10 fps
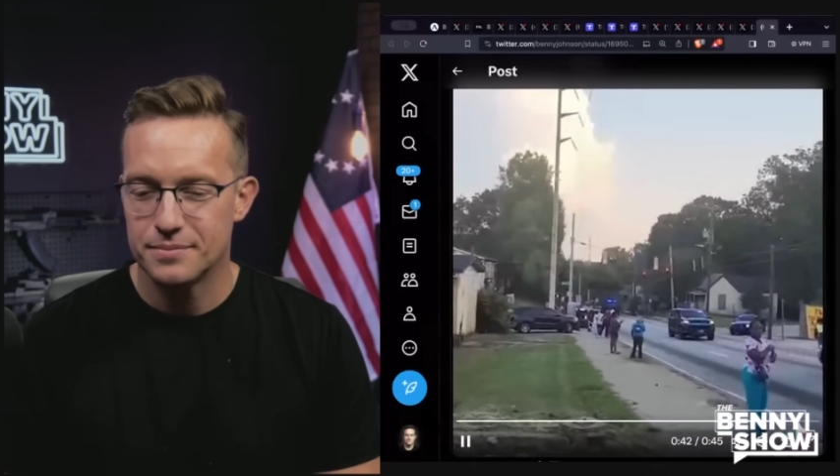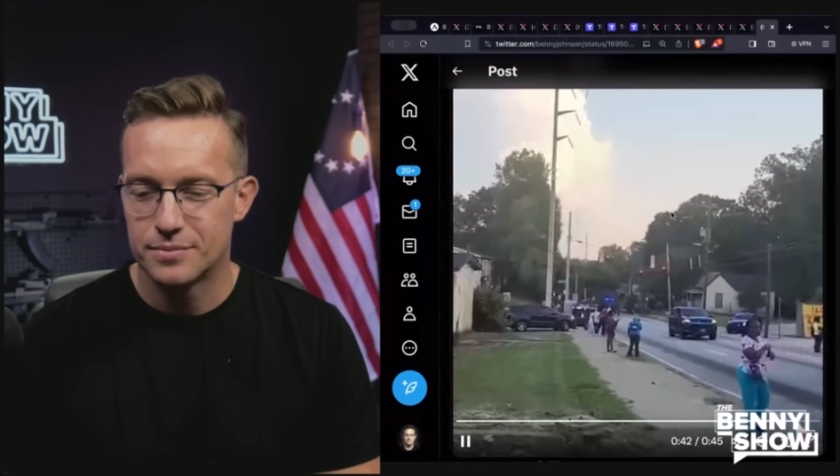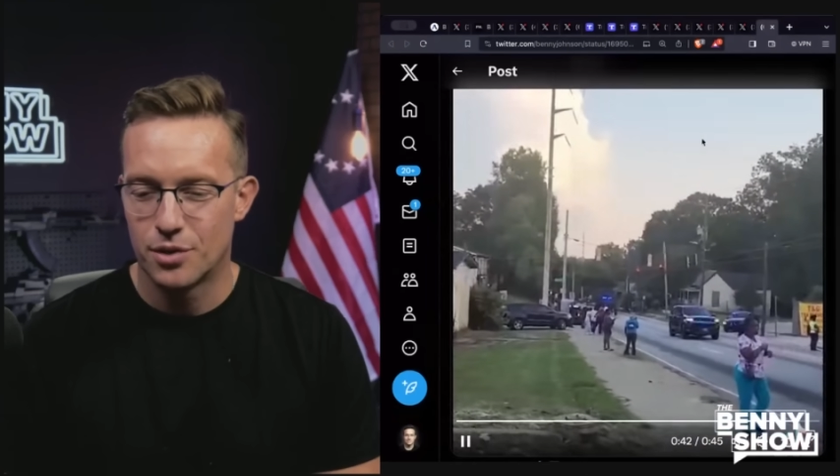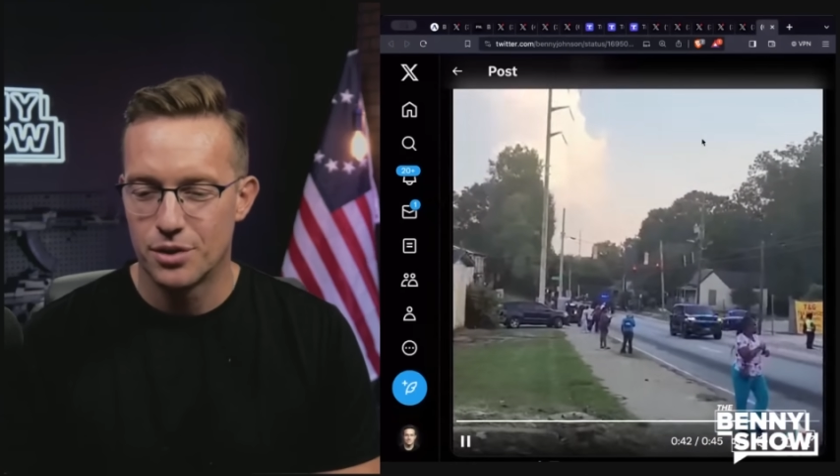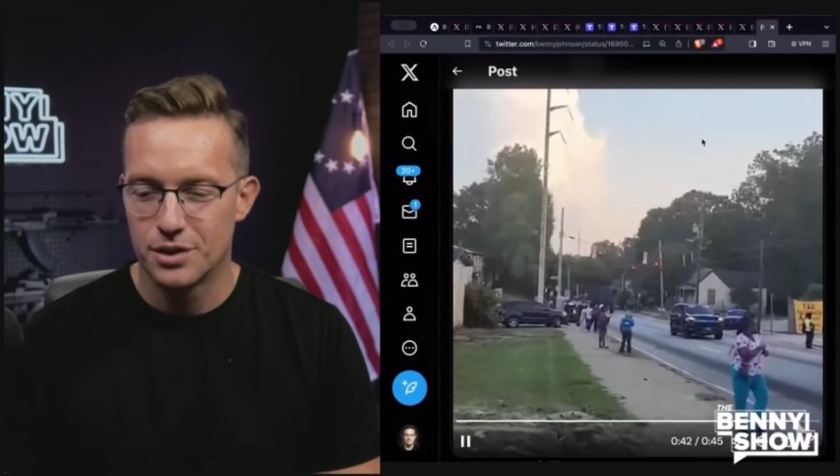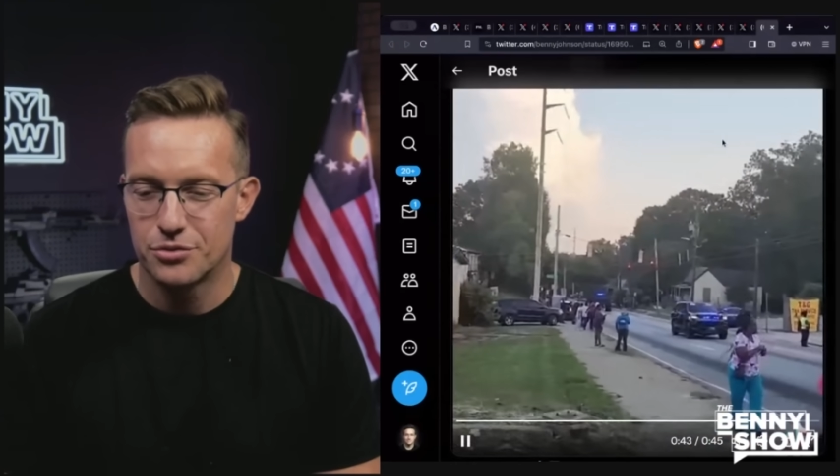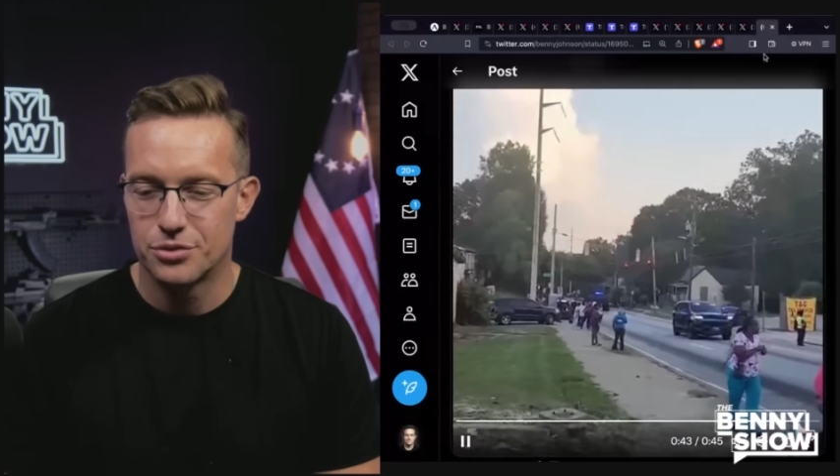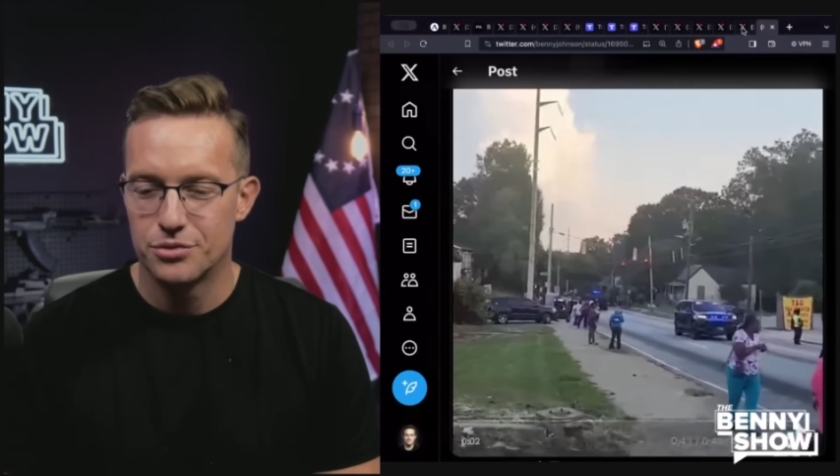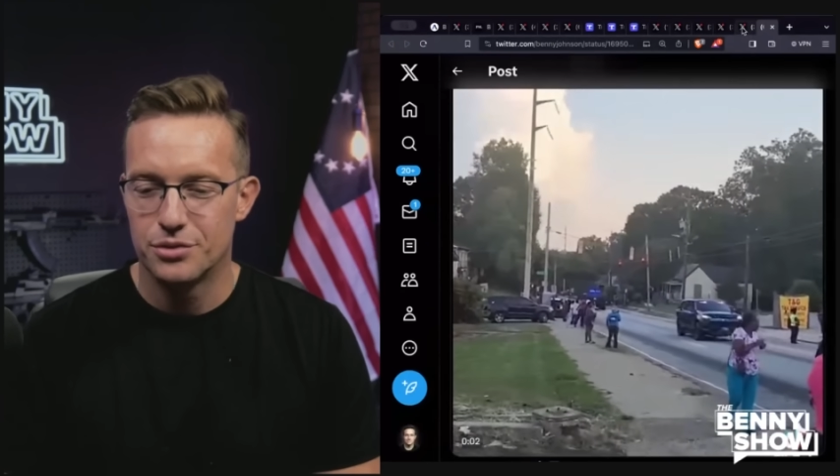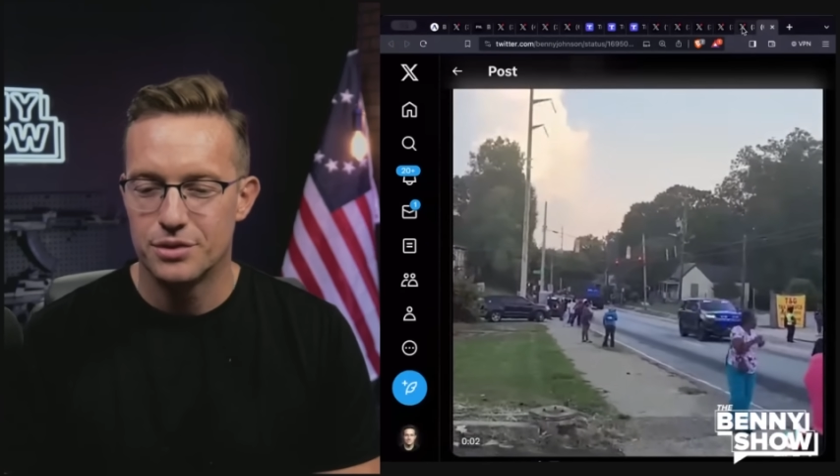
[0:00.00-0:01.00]
rolling
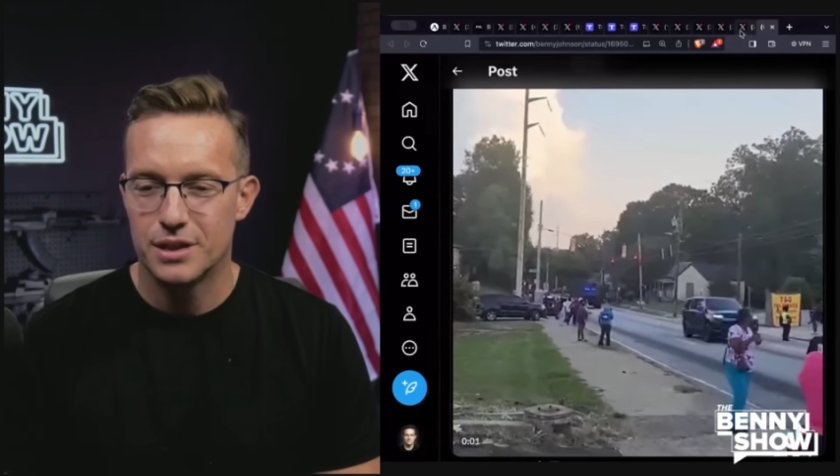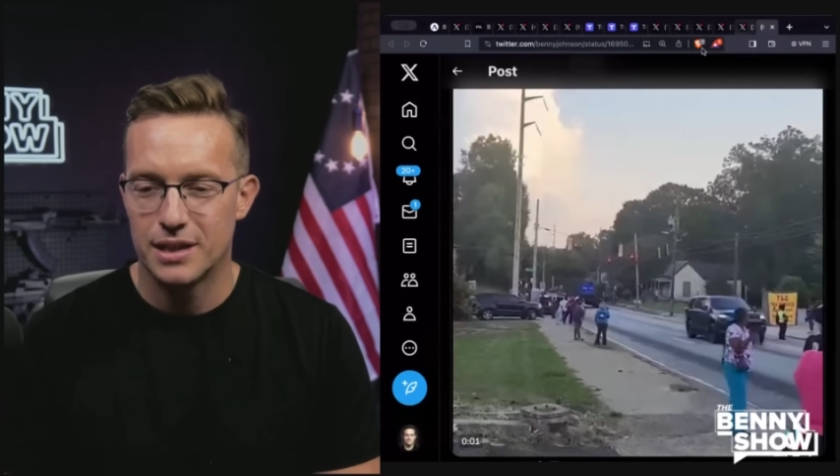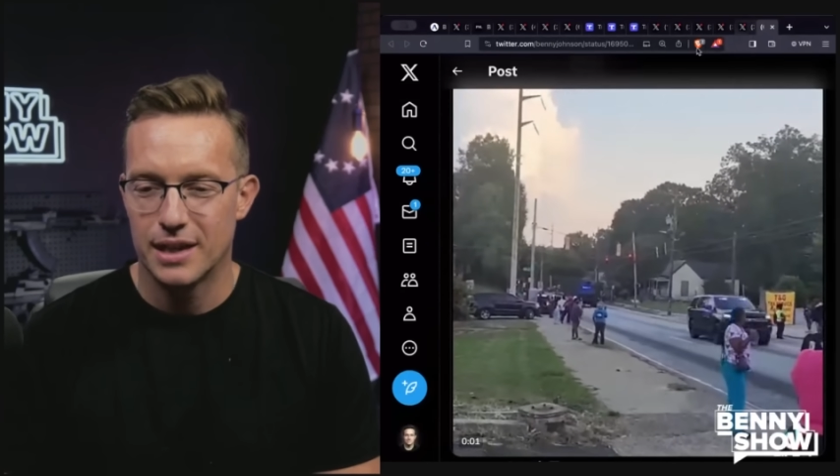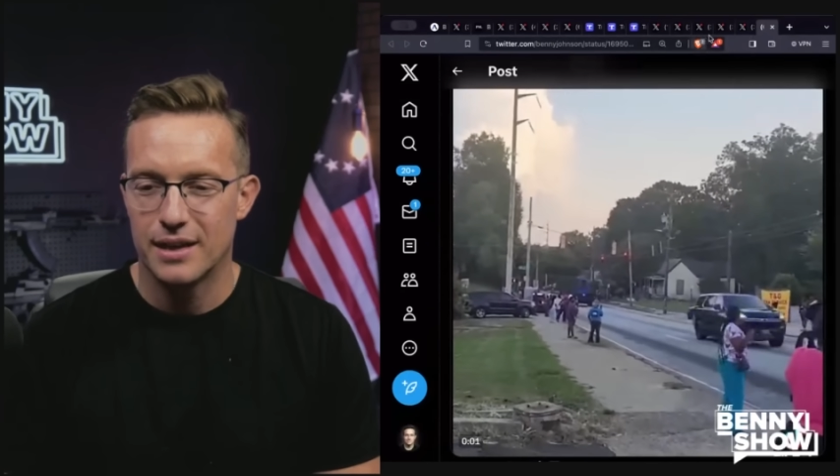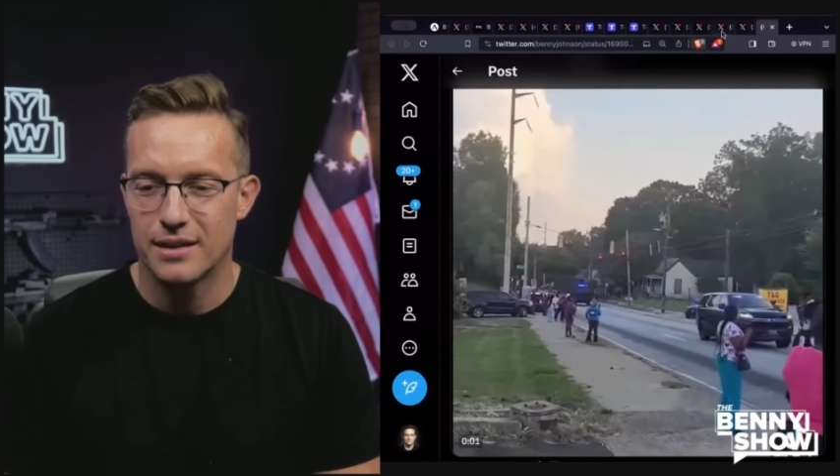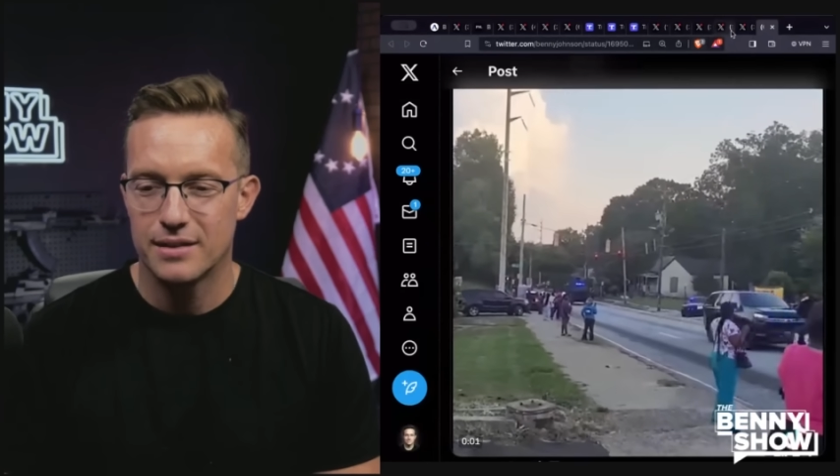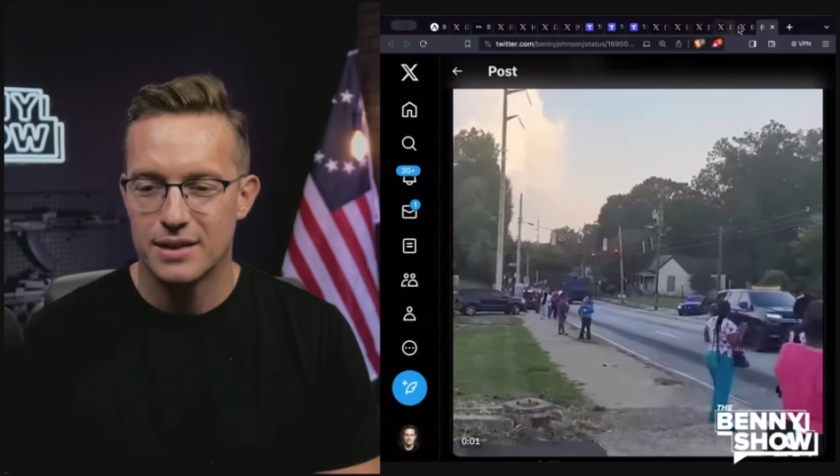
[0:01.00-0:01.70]
through Atlanta.